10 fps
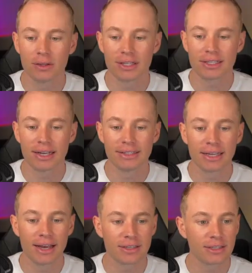let's say
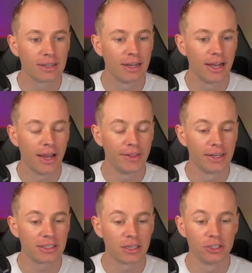test, and then
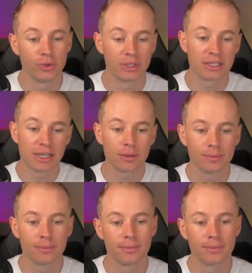it's gonna do its thing,